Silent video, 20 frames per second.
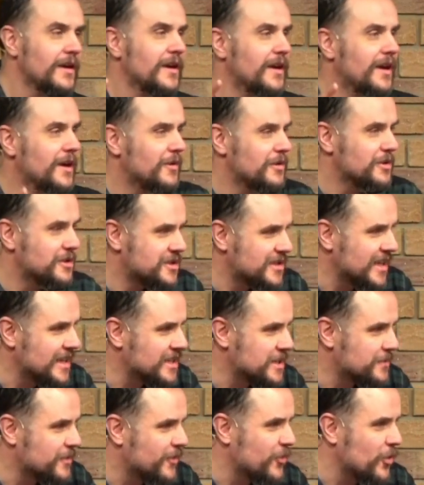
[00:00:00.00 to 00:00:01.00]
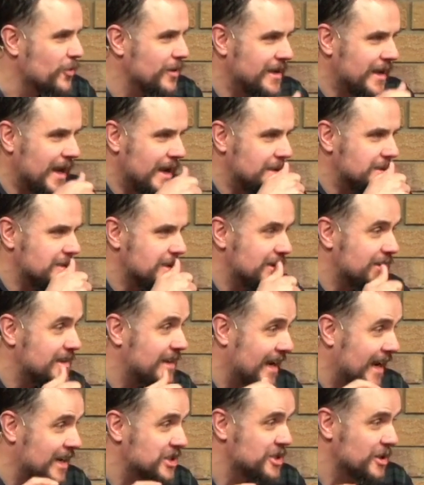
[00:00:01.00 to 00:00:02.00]
I'm going to say this before we get into looking
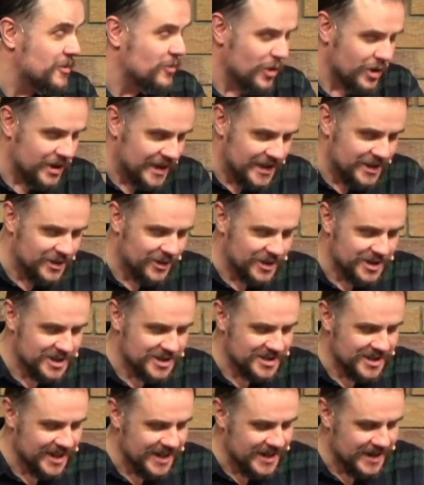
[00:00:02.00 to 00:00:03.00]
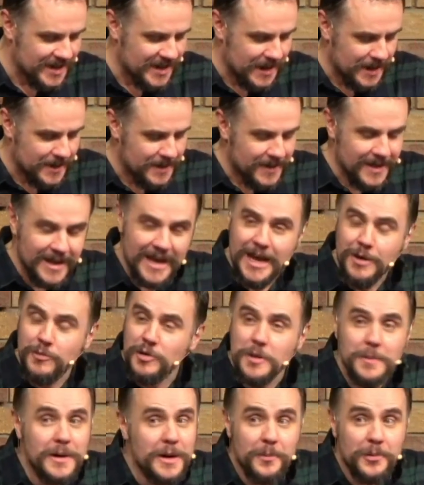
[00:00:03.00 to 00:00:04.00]
actually at what Enoch is saying here. It would have
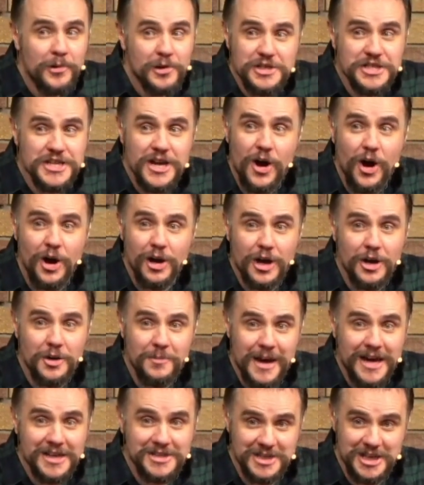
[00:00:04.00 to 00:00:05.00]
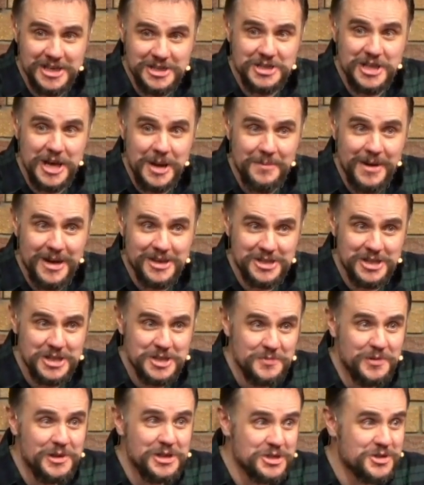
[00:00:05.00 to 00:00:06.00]
been a pretty hollow message, that message. It's
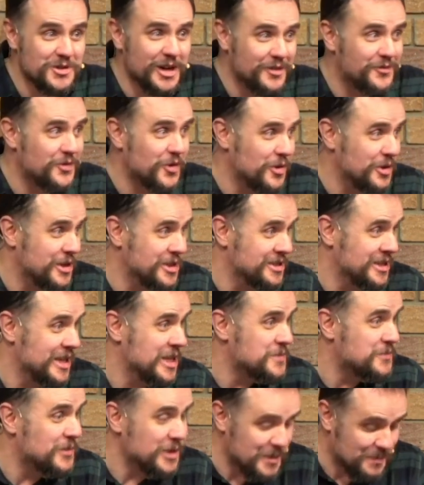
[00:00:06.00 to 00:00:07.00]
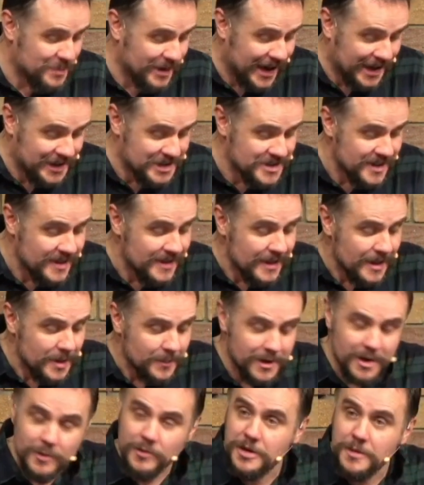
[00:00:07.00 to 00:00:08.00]
pretty straightforward, isn't it? It's pretty blunt. But
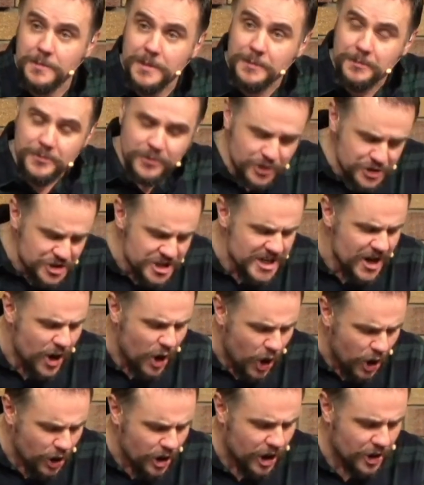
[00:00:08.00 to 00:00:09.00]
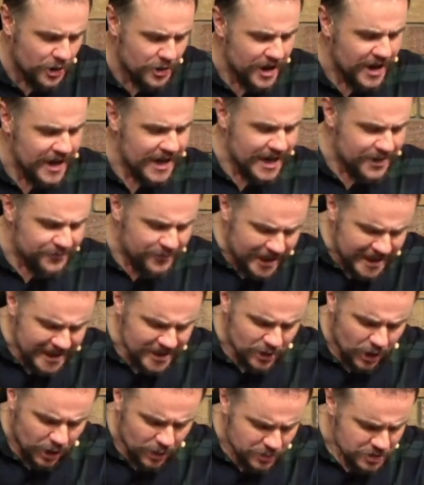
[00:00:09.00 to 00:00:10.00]
it would have been pretty hollow if
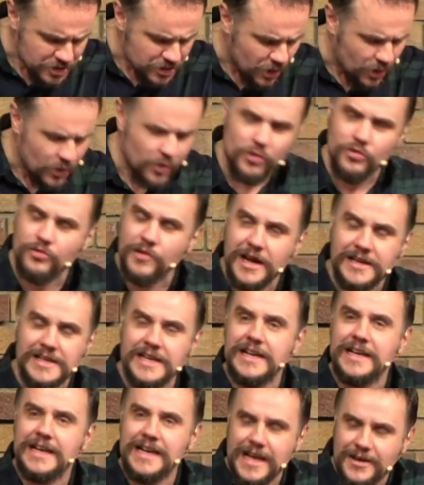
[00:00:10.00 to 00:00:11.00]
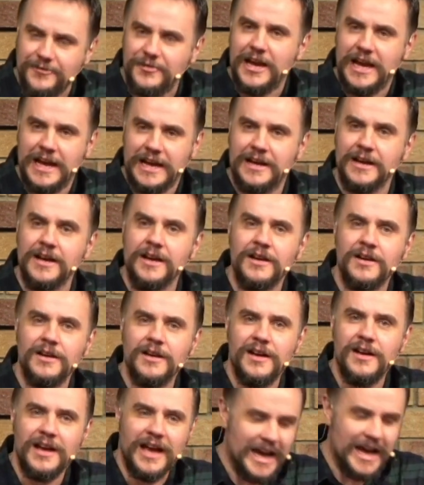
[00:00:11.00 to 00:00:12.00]
Enoch was not already living
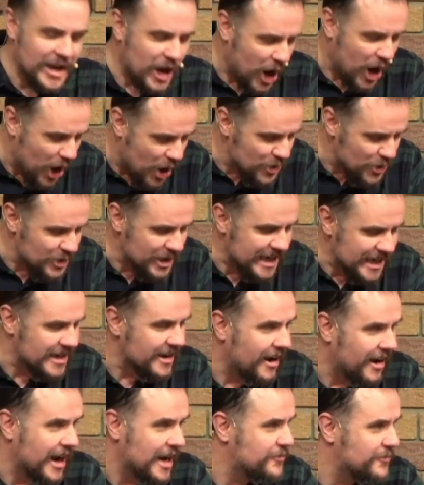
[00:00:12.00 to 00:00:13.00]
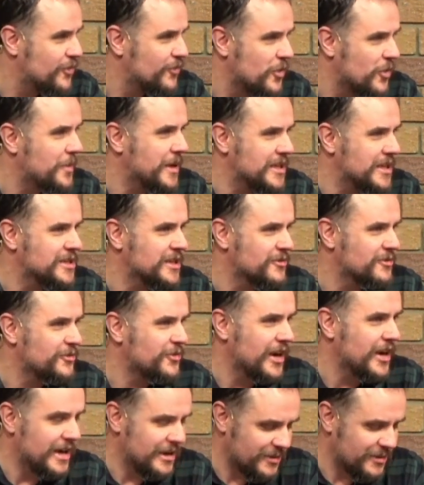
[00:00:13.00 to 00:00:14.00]
a holy life of obedient faith.